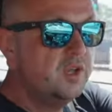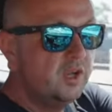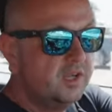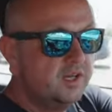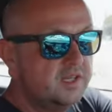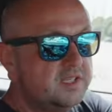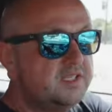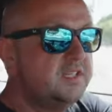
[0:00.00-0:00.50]
you're
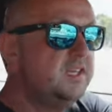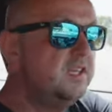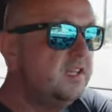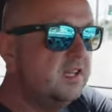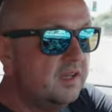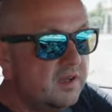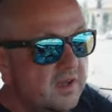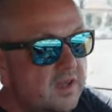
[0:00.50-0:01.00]
gonna see
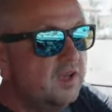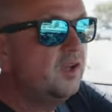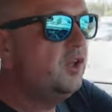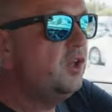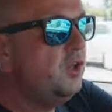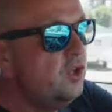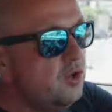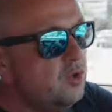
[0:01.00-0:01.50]
the
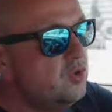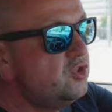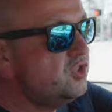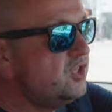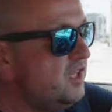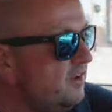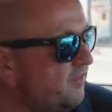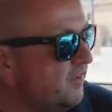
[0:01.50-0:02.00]

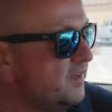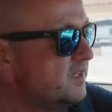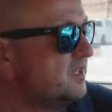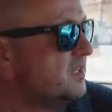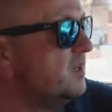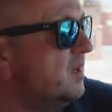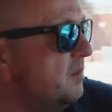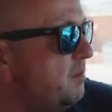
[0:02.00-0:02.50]
huge
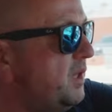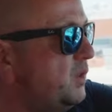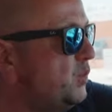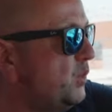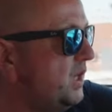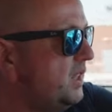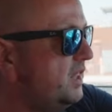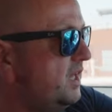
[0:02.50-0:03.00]
difference
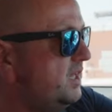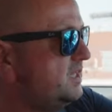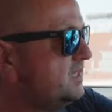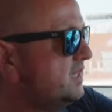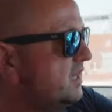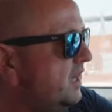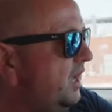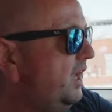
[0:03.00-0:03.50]
between
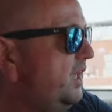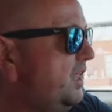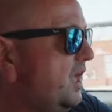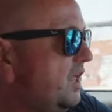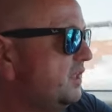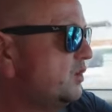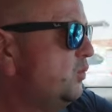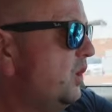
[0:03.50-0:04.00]
this and
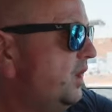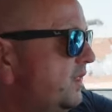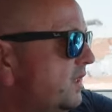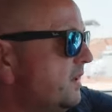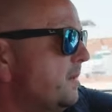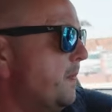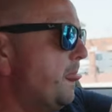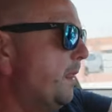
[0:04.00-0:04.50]
other one.
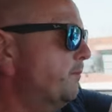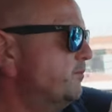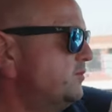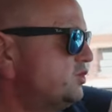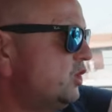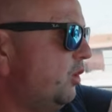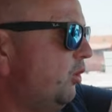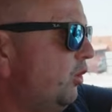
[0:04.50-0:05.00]

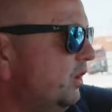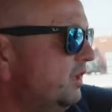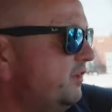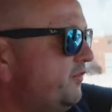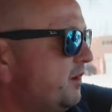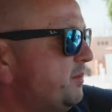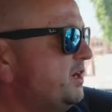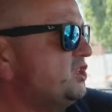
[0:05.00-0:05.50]
So all
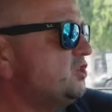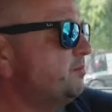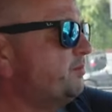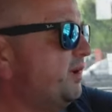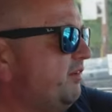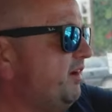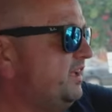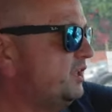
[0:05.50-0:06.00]
information
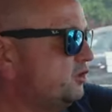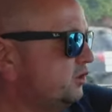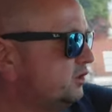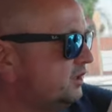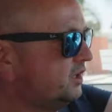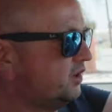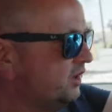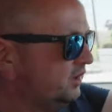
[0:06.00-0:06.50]
provided on
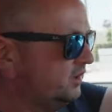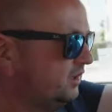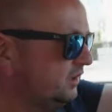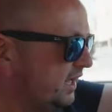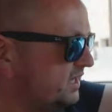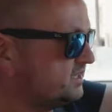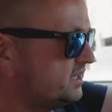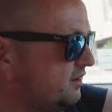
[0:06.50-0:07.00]
the
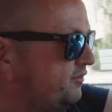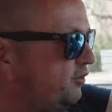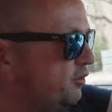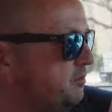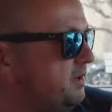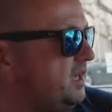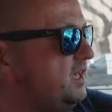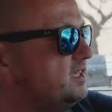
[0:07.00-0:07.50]
cluster, for
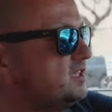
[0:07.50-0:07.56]
me